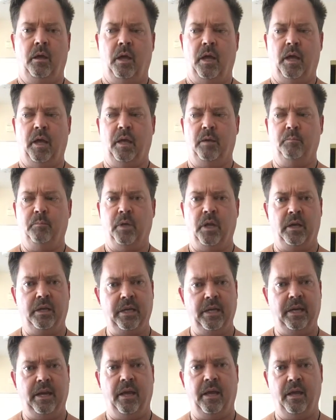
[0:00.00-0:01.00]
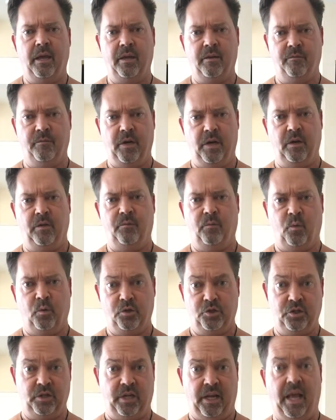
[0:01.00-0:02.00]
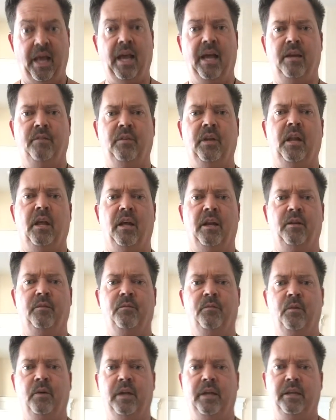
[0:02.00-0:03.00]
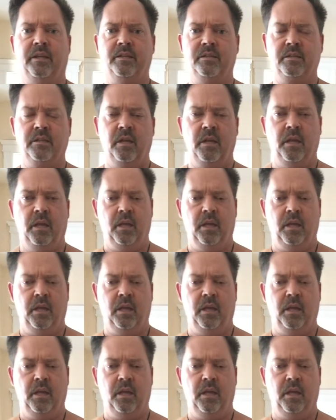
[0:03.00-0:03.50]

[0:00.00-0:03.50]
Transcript: I'm lucky to and very fortunate to have a lot of friends.